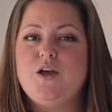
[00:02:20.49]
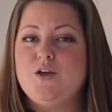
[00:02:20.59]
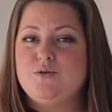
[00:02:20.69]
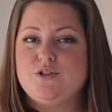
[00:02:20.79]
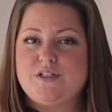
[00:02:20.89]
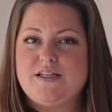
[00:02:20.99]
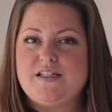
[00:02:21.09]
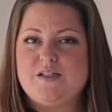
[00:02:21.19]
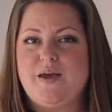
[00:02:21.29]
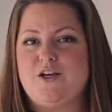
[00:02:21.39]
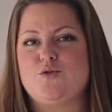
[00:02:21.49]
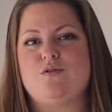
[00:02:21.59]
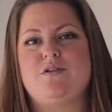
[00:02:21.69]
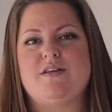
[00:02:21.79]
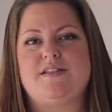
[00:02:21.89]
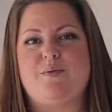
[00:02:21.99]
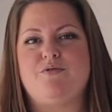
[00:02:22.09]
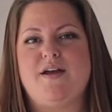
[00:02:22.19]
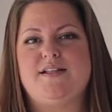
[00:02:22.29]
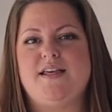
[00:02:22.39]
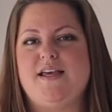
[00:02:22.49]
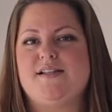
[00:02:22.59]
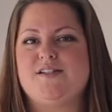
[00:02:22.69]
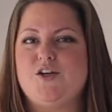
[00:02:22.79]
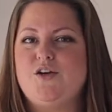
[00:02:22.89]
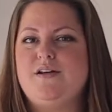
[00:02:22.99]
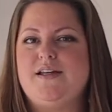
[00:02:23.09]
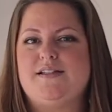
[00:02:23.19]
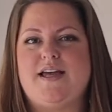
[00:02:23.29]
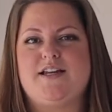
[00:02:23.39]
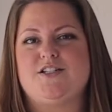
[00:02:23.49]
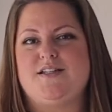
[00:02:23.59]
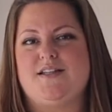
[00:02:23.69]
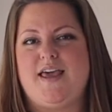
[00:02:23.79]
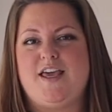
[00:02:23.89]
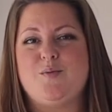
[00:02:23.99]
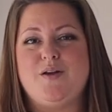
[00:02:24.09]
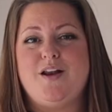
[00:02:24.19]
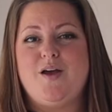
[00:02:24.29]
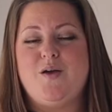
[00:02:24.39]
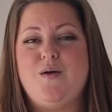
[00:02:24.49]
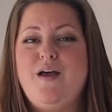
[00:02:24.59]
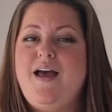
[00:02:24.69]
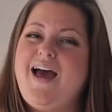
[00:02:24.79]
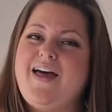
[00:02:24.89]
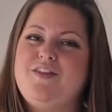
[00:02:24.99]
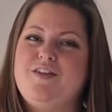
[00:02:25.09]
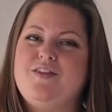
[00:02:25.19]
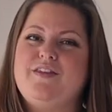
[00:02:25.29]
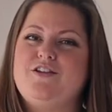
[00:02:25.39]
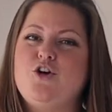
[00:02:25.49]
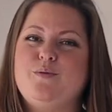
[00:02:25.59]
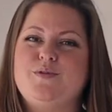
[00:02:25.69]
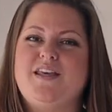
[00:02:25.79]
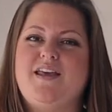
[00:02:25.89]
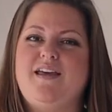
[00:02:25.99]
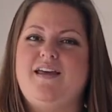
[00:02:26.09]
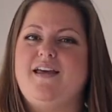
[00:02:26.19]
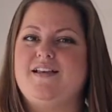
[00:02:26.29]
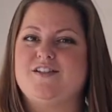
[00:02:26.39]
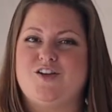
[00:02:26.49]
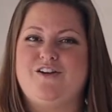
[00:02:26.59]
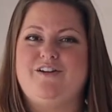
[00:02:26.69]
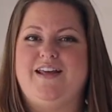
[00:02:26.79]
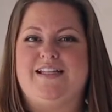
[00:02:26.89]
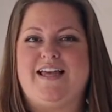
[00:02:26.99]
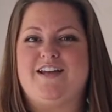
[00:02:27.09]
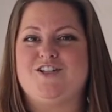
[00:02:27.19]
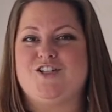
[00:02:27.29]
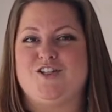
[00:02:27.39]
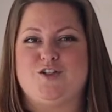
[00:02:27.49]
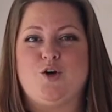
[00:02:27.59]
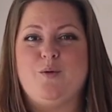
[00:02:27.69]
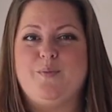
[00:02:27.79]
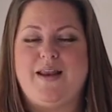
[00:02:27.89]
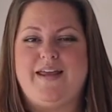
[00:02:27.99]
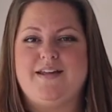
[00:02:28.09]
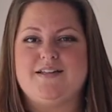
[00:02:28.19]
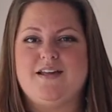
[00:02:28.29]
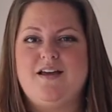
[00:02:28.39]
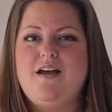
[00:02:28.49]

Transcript: You'll just need to make sure that the separator is securely attached to the cake below and that the top tier is securely attached to the top plate.